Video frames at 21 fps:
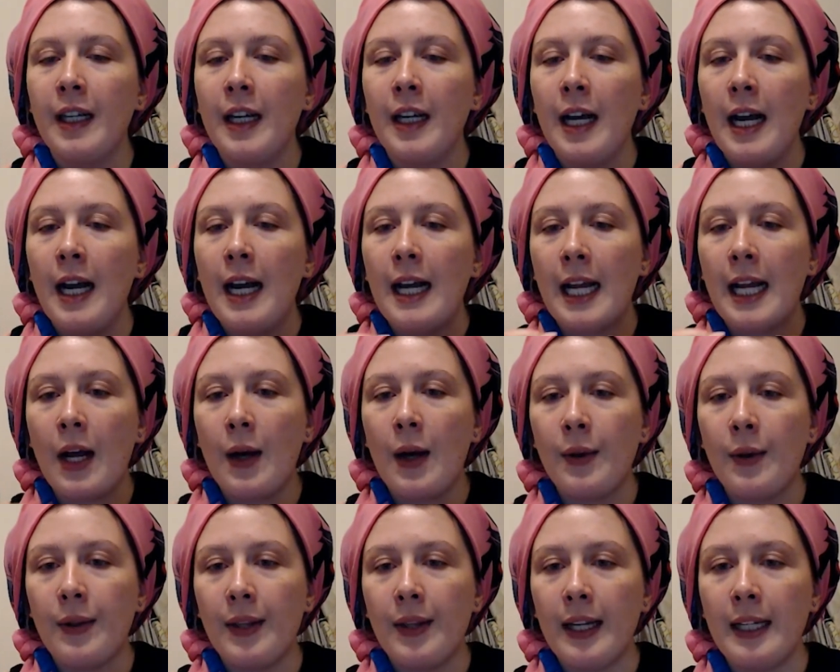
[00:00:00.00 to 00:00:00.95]
Now, that
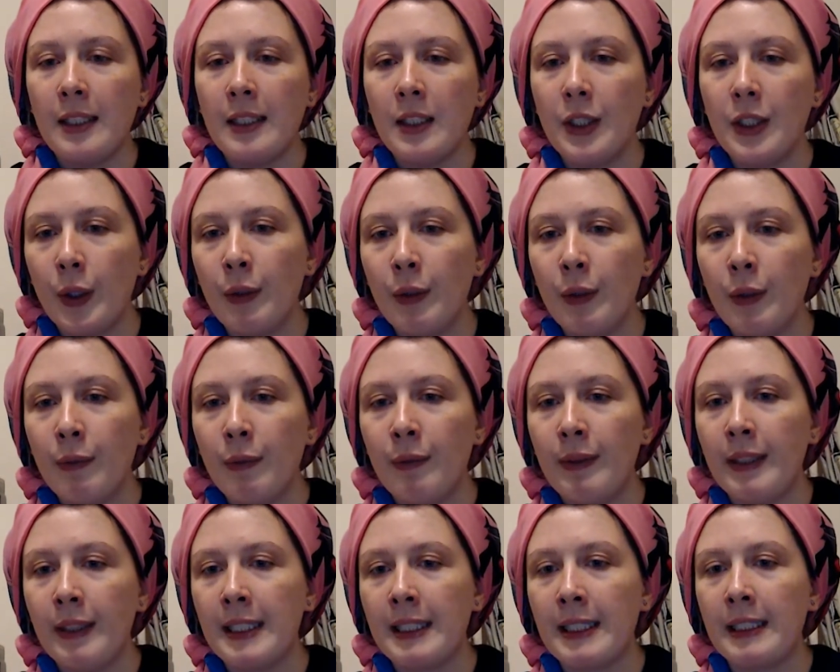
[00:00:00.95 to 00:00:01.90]
isn't the only reason I
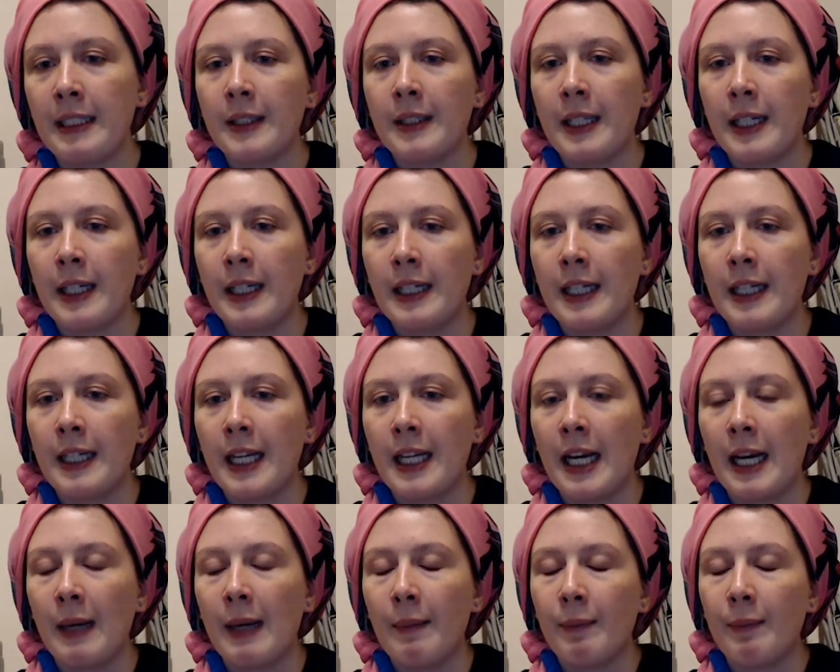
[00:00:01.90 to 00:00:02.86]
use that name, but
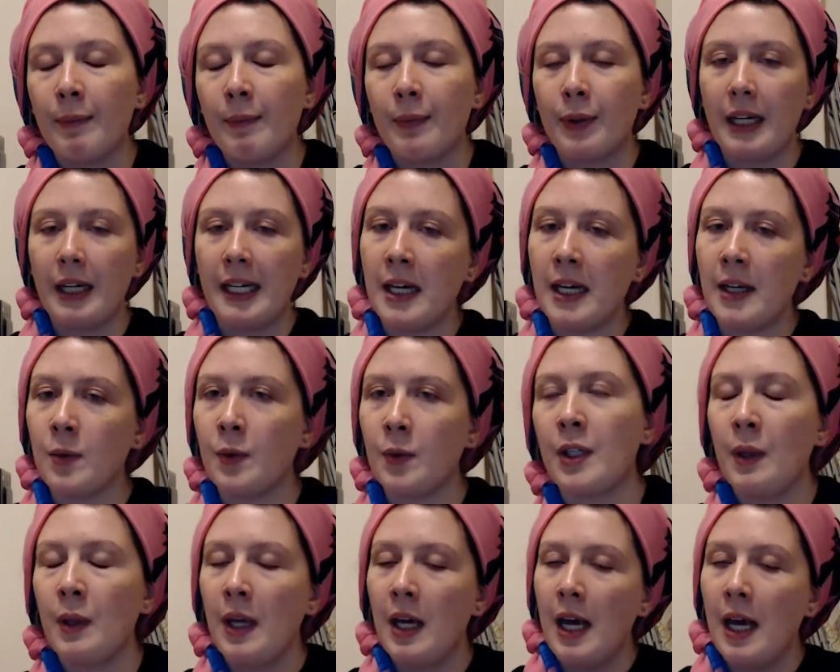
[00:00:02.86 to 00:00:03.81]
it does also
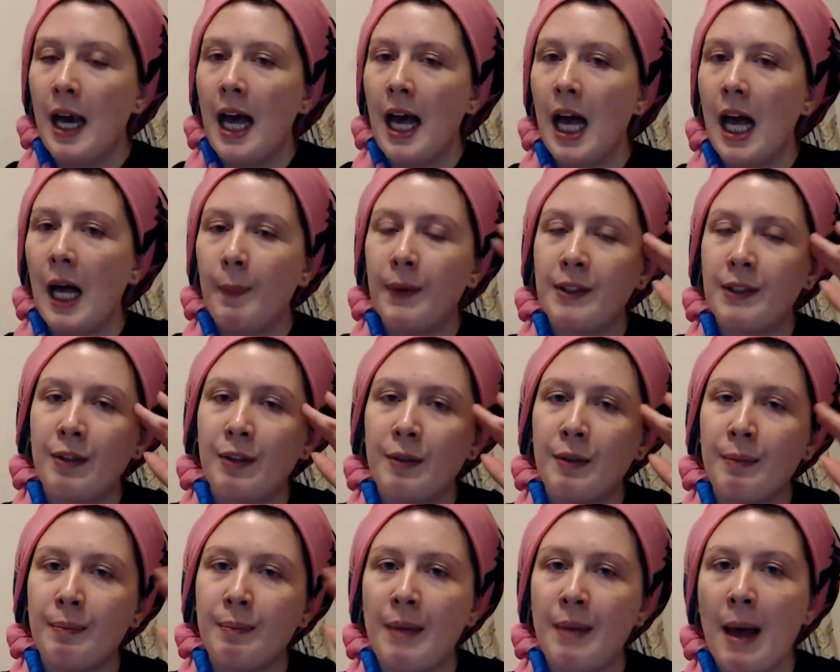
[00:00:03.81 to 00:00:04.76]
help us
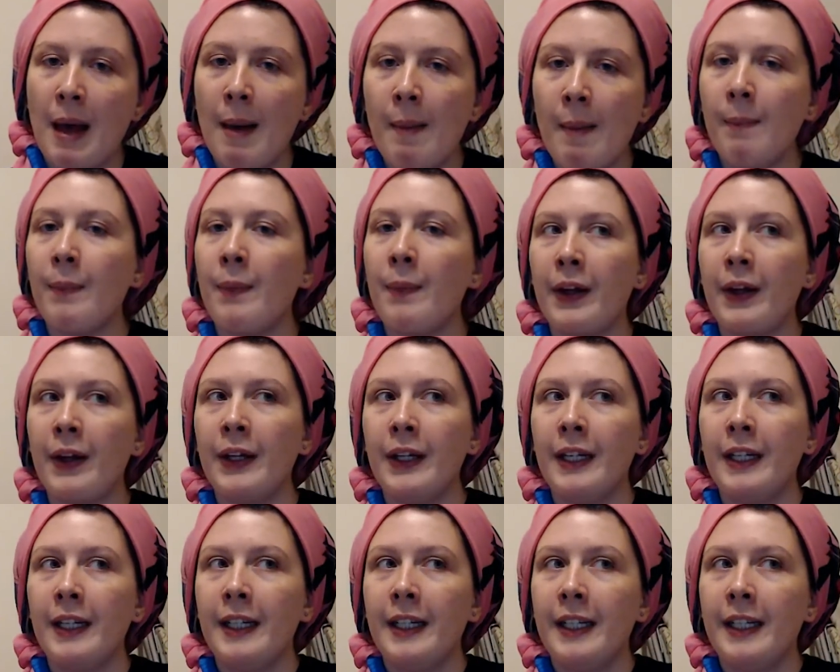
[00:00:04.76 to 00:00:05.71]
remember
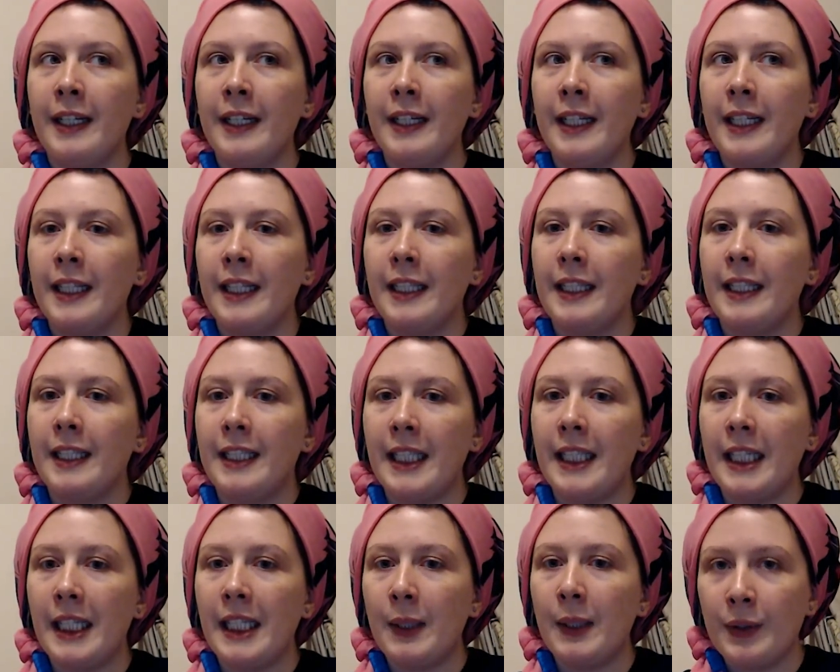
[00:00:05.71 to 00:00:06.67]
that
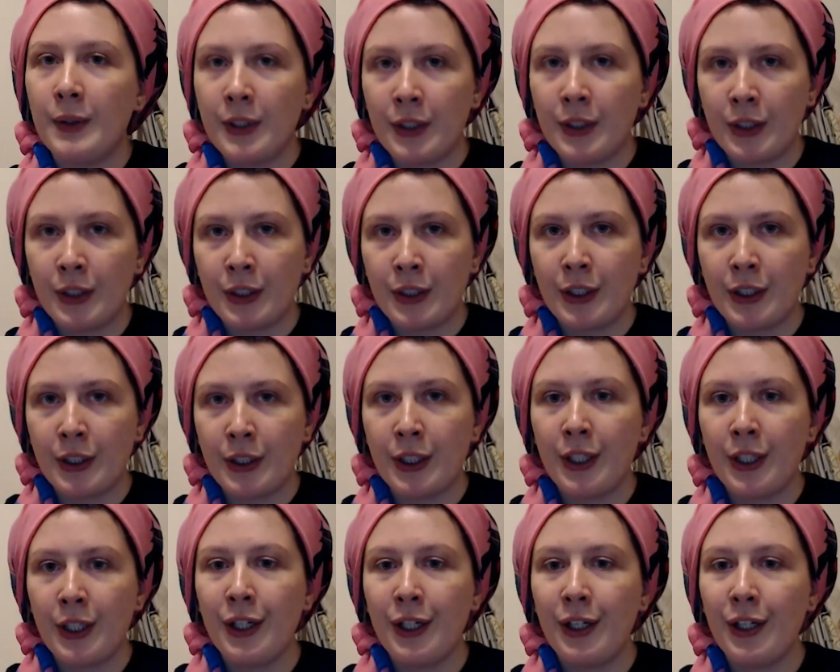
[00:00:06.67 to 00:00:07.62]
he was
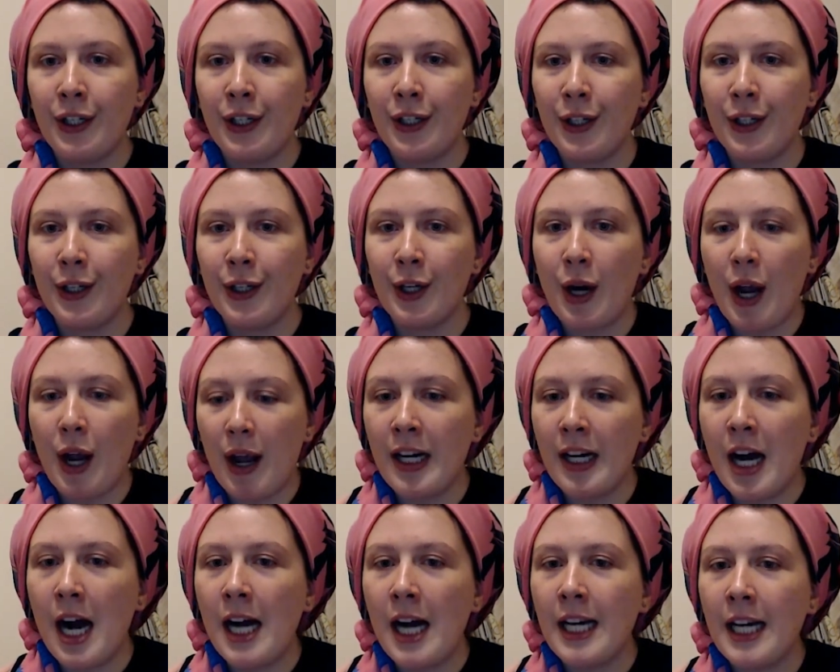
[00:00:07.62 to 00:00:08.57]

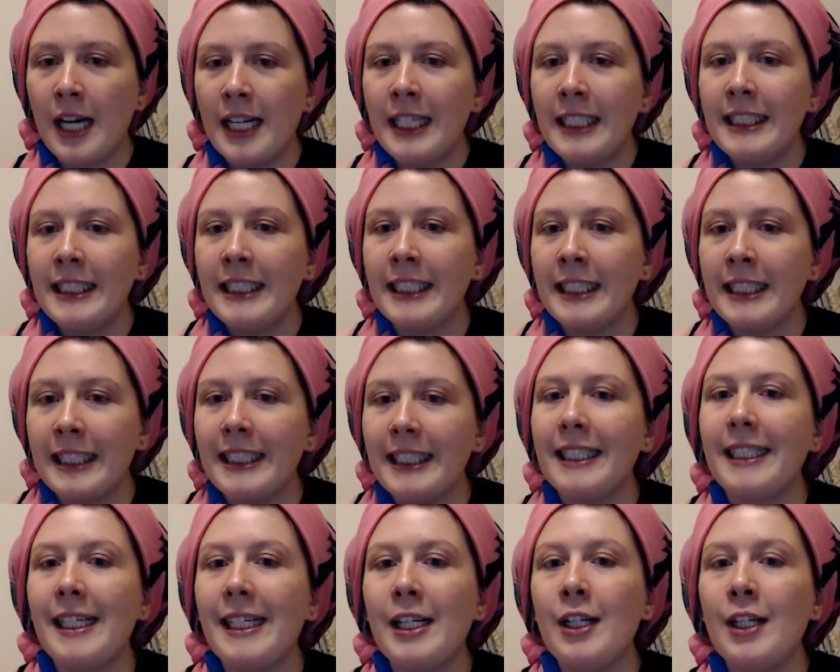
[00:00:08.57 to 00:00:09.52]
incarnated
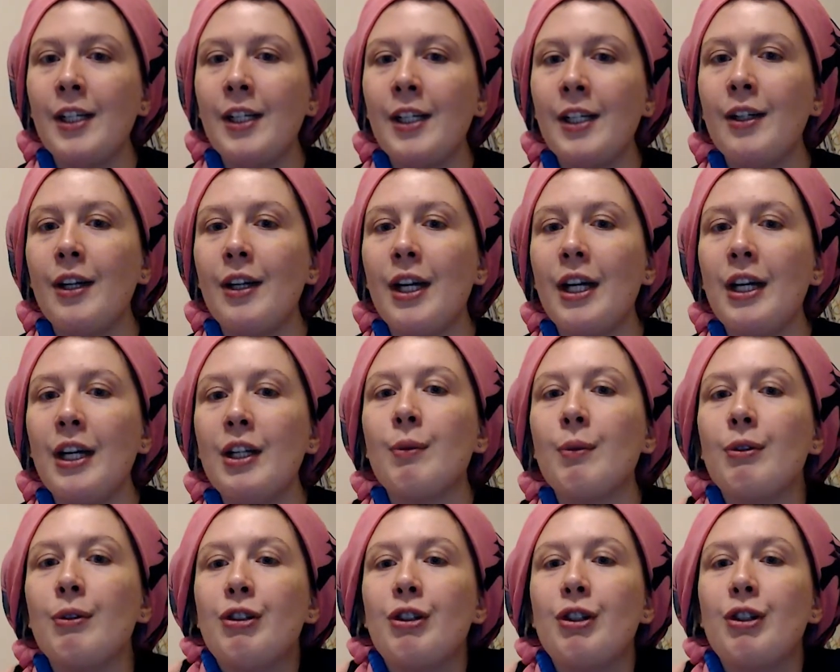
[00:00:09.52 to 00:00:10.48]
into a
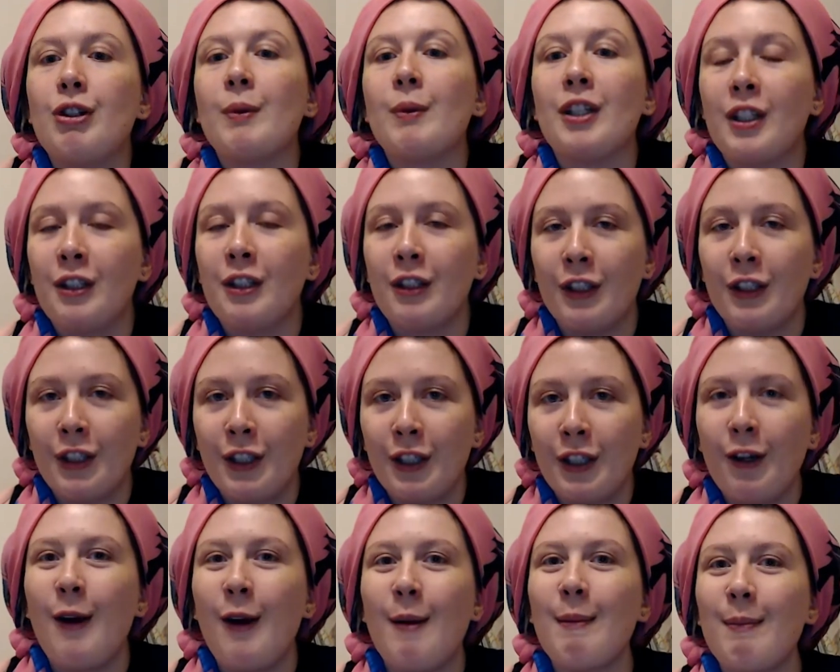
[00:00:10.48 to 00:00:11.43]
Jewish
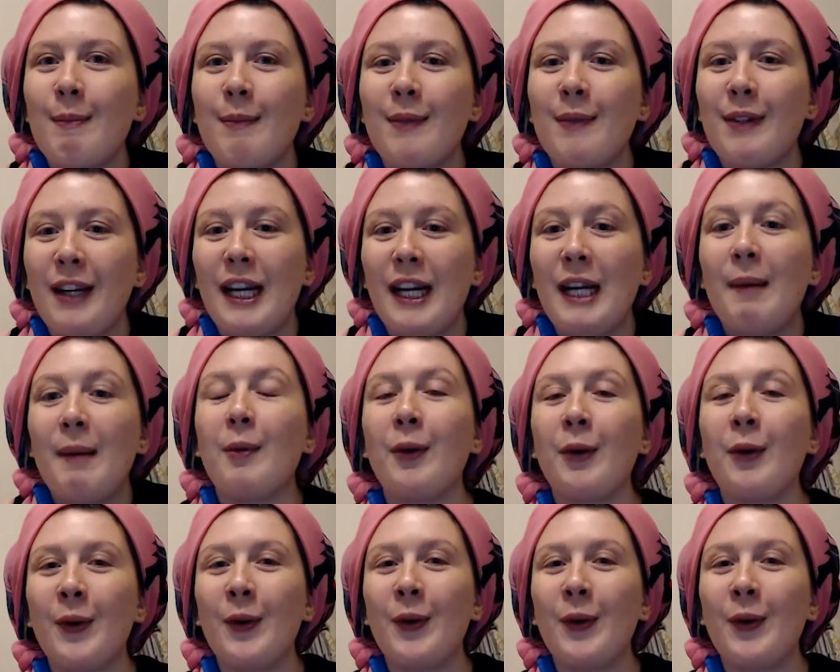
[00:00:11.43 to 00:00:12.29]
Hebrew